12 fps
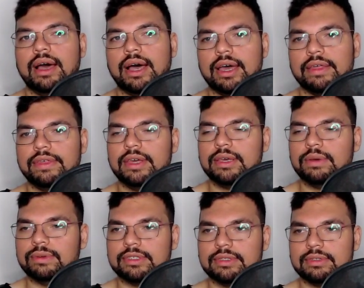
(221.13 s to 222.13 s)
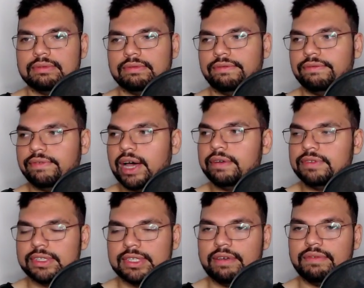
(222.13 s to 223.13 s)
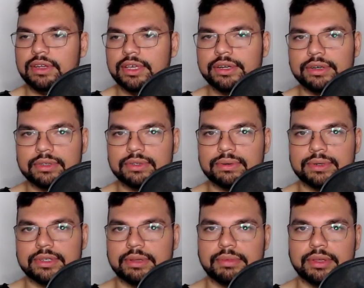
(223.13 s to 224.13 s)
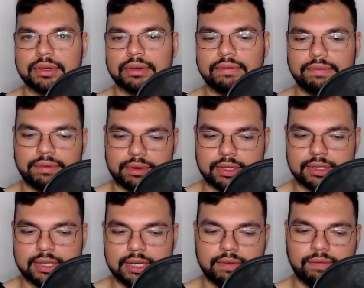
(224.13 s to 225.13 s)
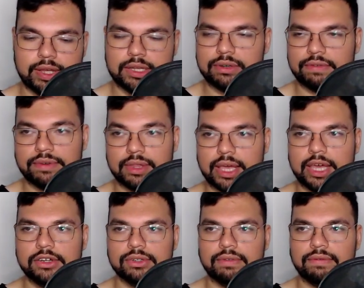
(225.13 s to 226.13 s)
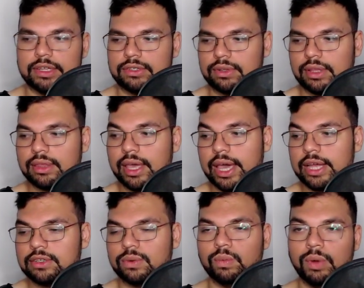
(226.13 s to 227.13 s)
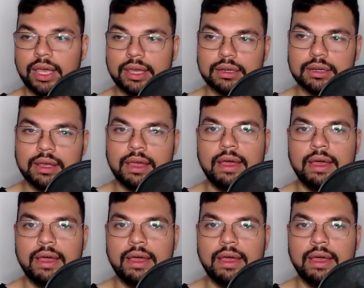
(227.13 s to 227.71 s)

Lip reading: I think it was 5 to 7 years or something for the seed investor, for the angel investor, that they had to wait